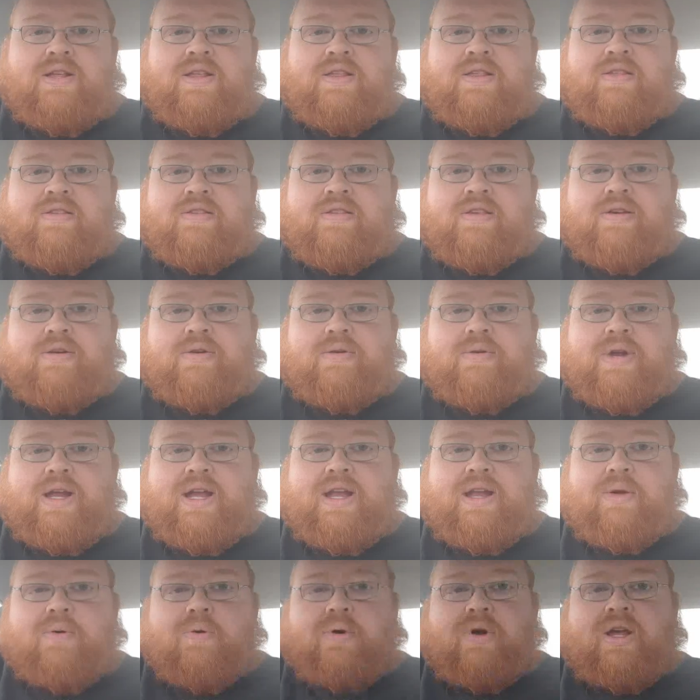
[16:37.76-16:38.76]
So
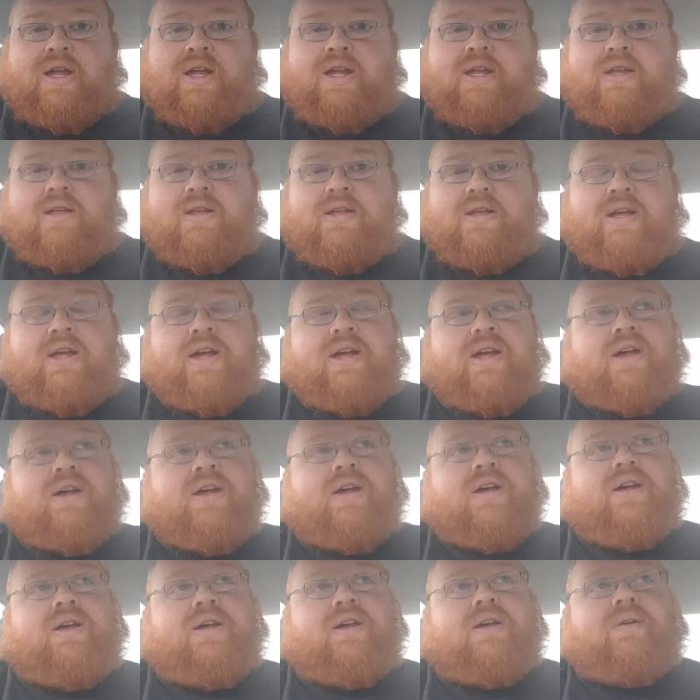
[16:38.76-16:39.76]
anyway,
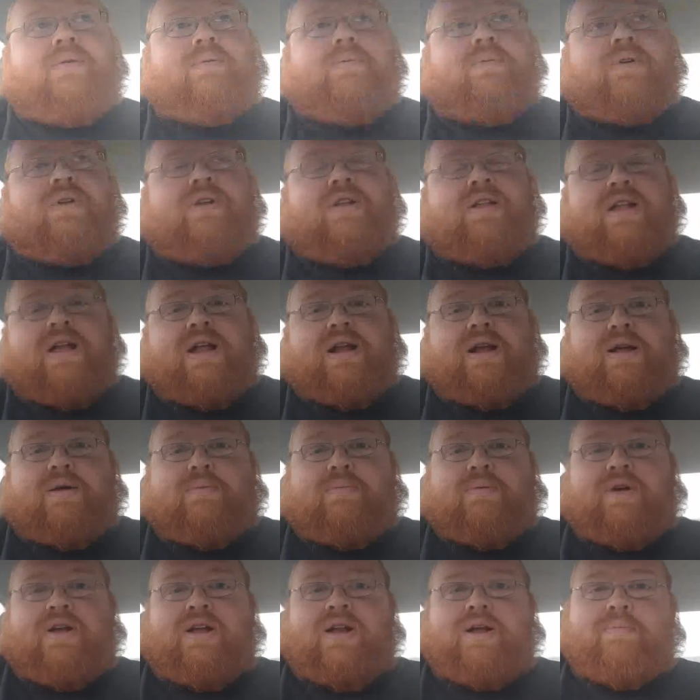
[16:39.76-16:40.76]
and I
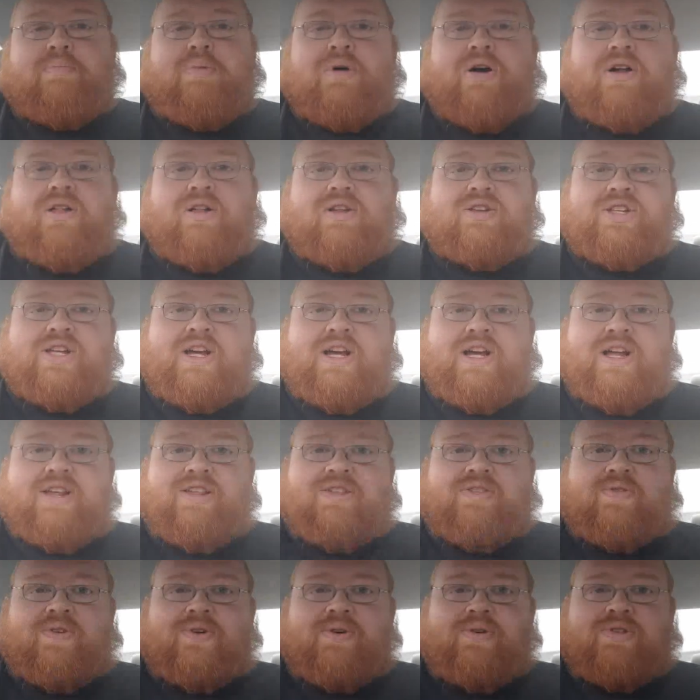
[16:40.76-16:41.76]
apologize,
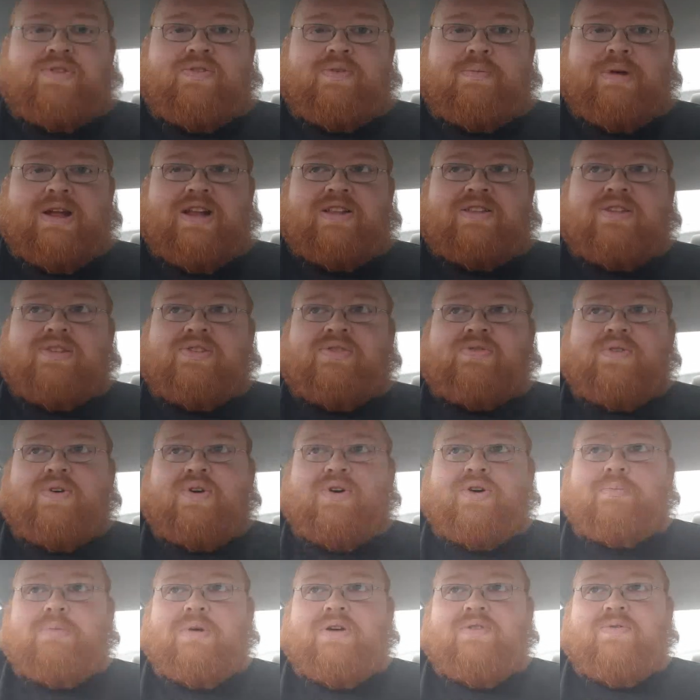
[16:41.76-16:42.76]
folks, if you made it this
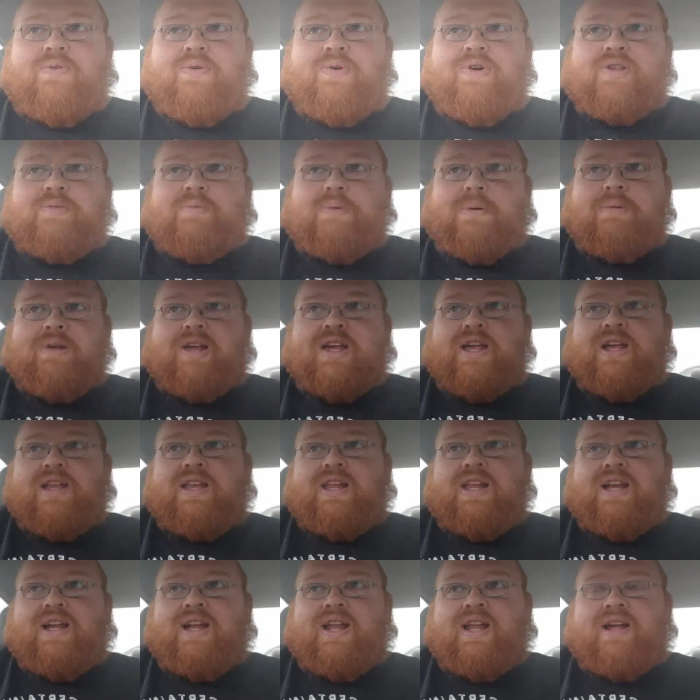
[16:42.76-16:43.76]
far. My voice might be cutting
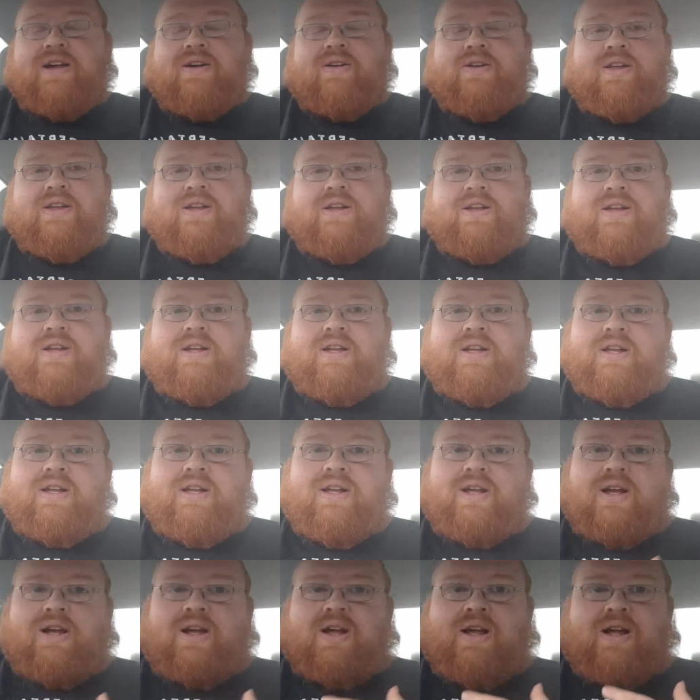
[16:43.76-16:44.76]
in and out.
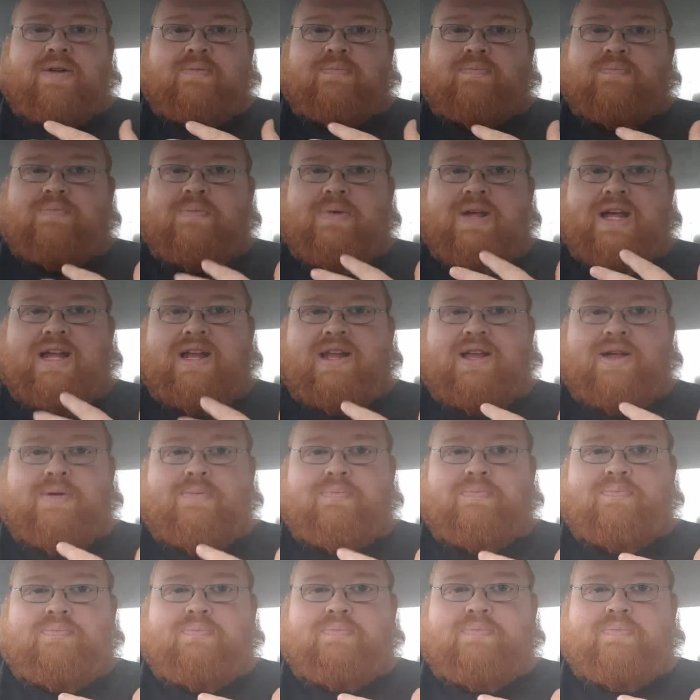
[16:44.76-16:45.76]
I had a
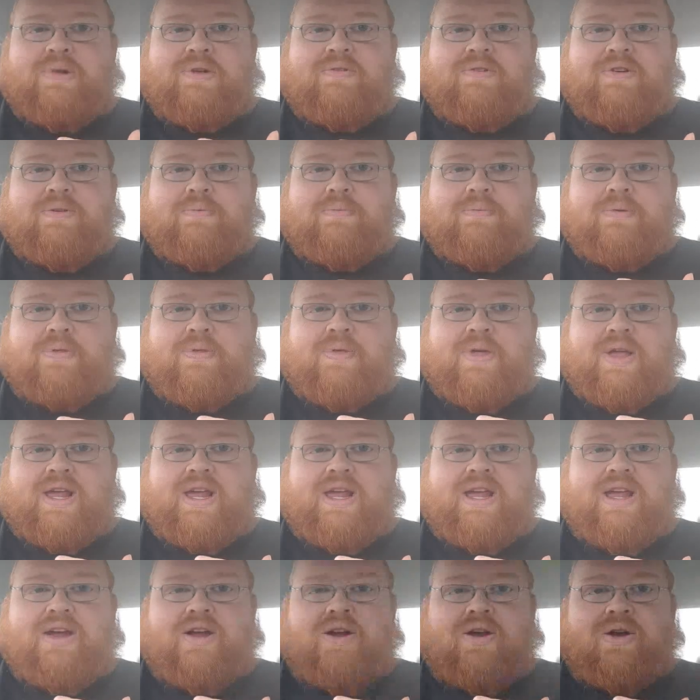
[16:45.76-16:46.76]
bit of a thing
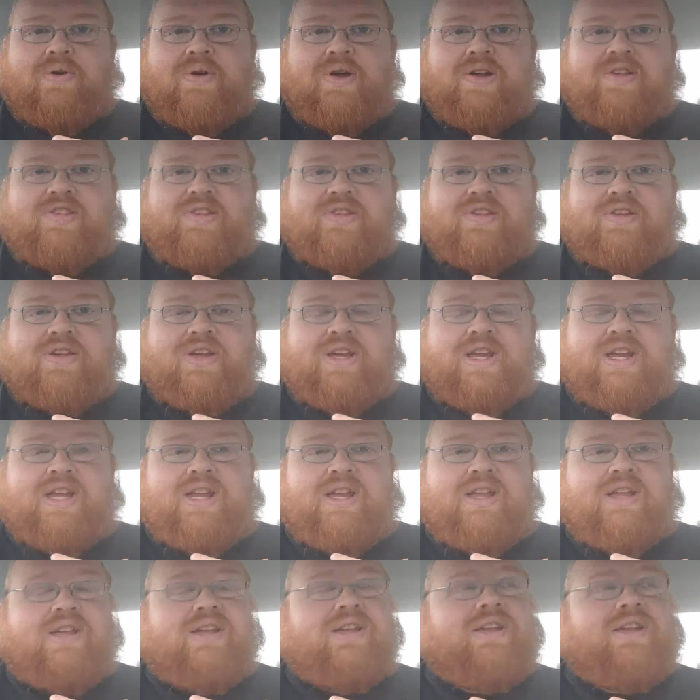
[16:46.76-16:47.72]
here recently.